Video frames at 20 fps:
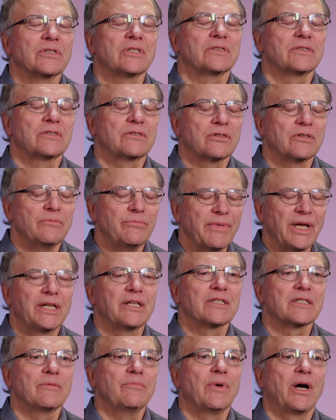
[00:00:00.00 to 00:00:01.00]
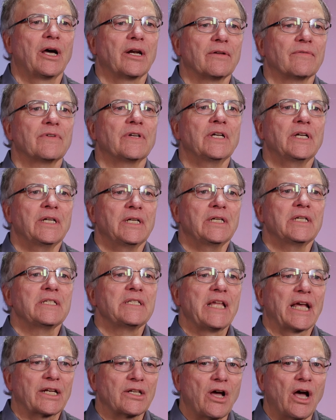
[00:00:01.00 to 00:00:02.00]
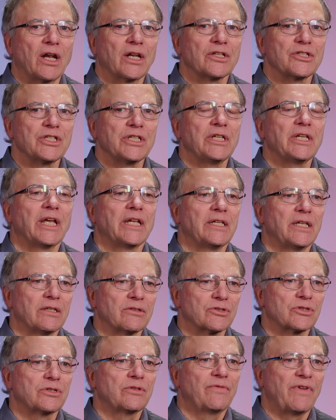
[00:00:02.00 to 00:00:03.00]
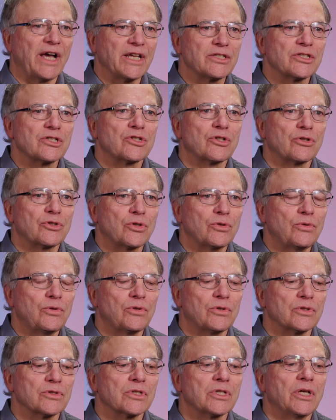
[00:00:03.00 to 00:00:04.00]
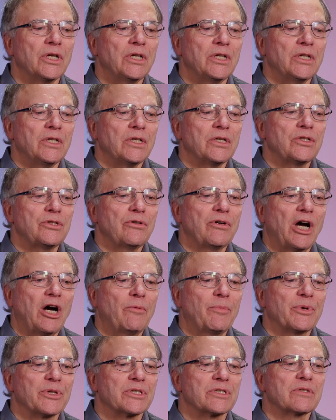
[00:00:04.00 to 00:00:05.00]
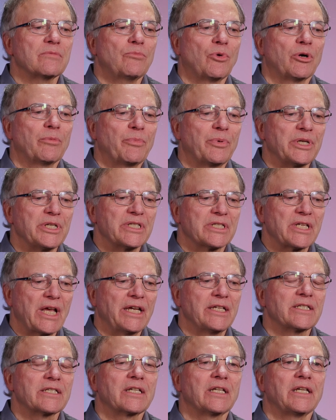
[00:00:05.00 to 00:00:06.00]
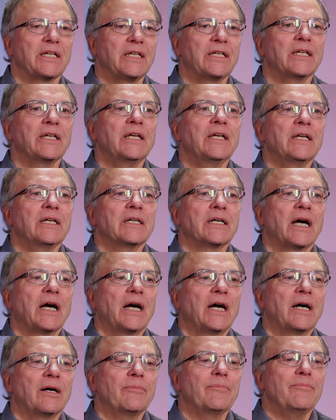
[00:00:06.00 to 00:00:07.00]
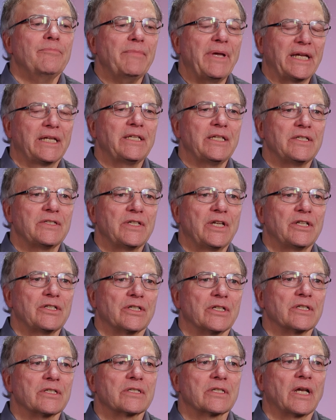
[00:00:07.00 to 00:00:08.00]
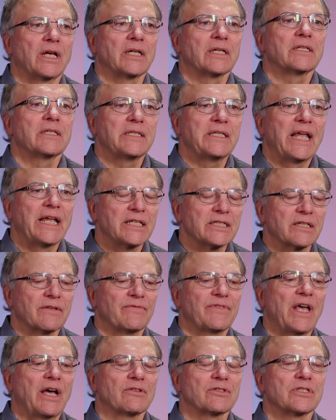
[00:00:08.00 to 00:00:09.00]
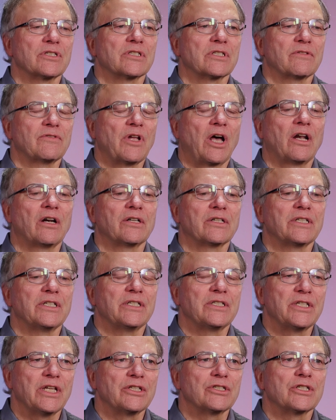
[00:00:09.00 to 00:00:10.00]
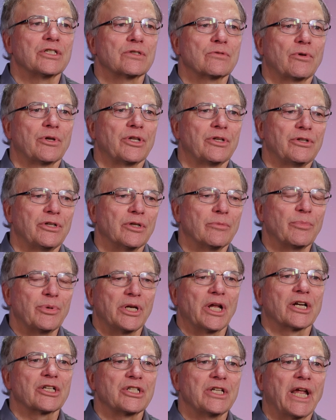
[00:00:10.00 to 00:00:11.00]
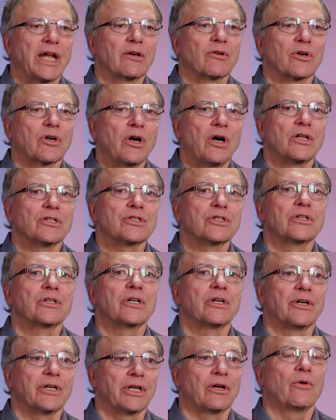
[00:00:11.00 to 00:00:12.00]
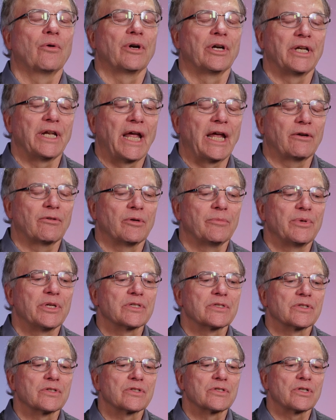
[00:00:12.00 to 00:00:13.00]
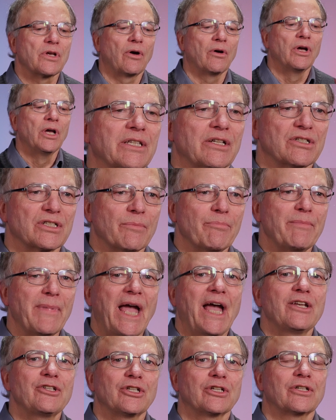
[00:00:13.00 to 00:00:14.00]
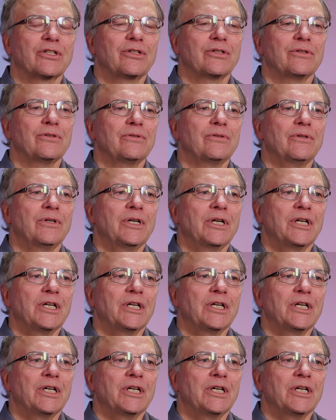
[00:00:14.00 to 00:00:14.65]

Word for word: a tremendous amount of technology and those devices or tools to help us more precisely uh, make decisions, uh, tens of thousands of dollars decisions, whether you're in production agriculture or, or in agribusiness. So there's a magic to